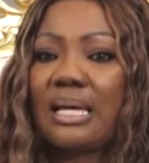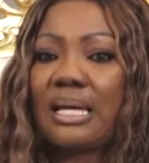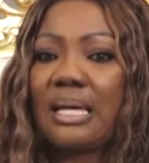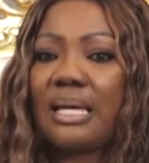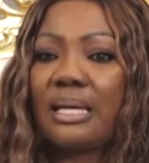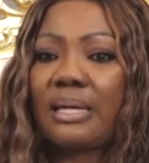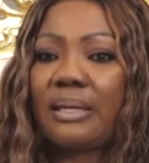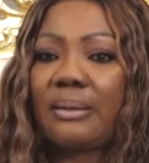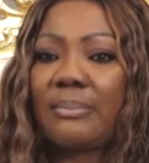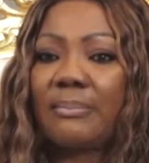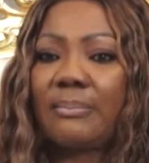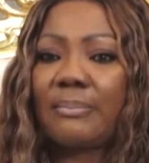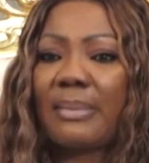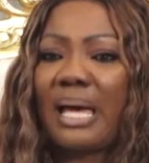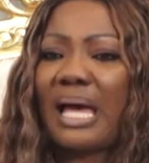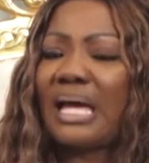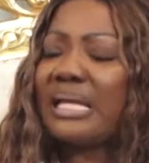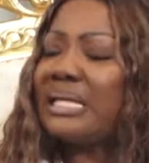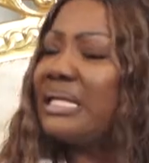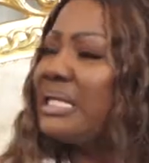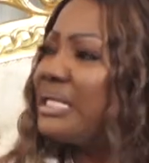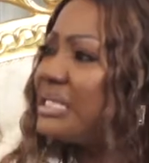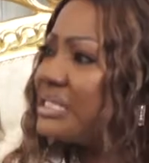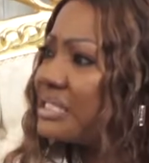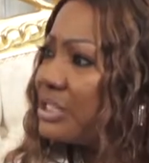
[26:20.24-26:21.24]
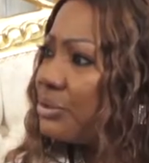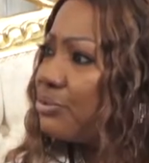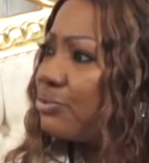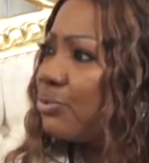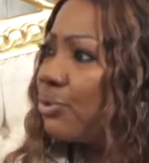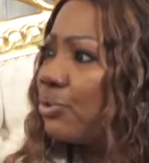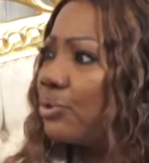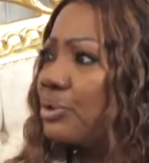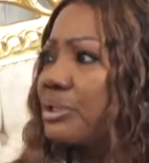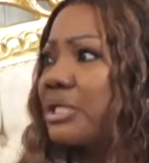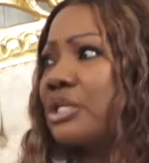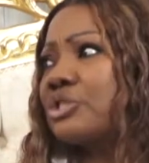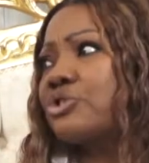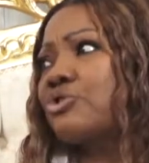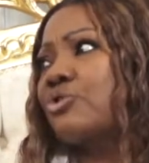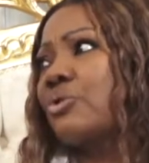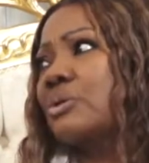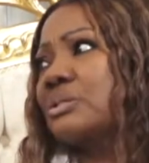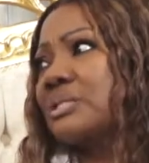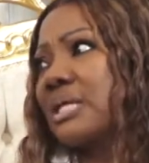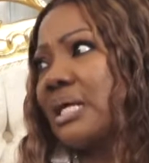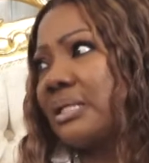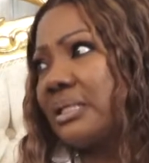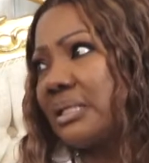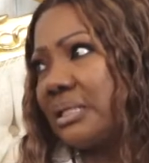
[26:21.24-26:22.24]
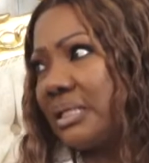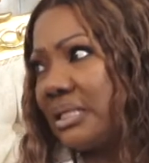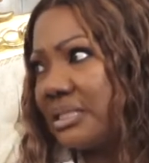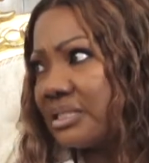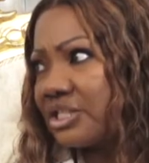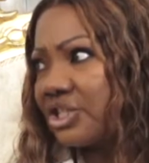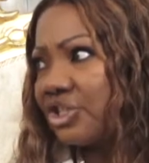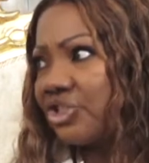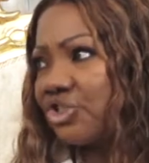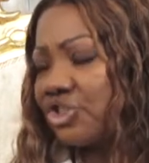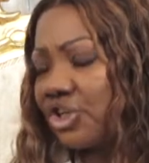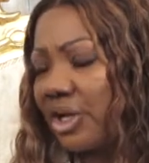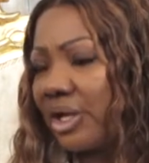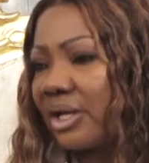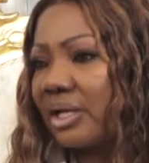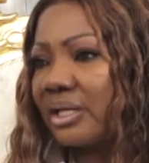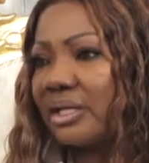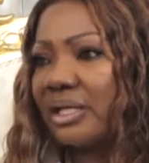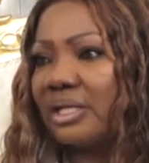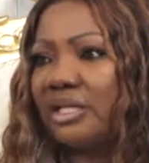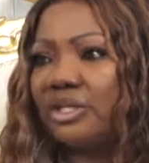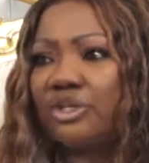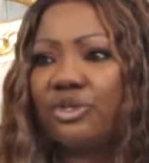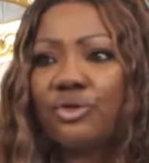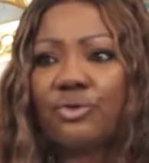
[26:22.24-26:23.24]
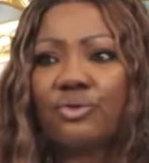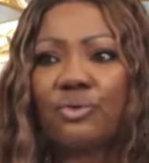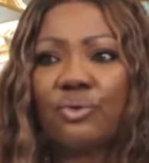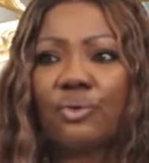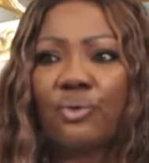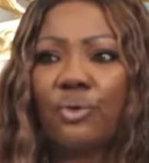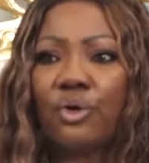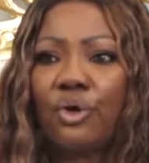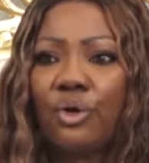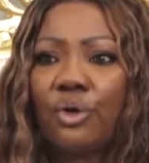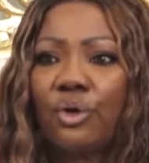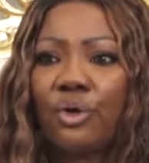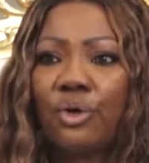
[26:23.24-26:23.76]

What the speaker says: an easy road, it's not an easy journey, you know.